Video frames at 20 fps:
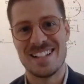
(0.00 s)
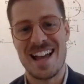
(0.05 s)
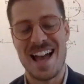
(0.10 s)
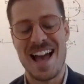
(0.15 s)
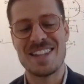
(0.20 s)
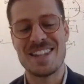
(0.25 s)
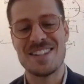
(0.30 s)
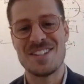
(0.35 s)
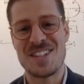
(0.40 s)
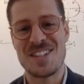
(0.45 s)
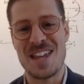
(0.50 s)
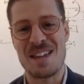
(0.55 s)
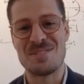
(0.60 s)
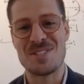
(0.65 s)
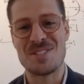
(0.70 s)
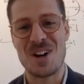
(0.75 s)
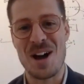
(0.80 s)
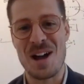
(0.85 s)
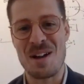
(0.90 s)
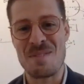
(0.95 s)
at the same
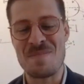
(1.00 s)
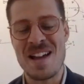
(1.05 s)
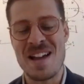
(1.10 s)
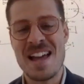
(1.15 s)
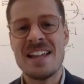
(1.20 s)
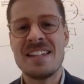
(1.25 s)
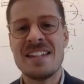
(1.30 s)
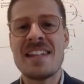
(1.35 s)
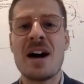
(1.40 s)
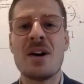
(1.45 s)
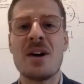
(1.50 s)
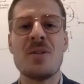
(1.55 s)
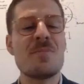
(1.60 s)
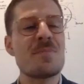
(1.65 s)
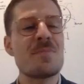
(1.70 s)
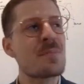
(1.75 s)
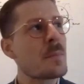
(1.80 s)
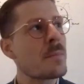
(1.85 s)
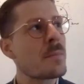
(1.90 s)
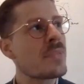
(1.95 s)
time. Now,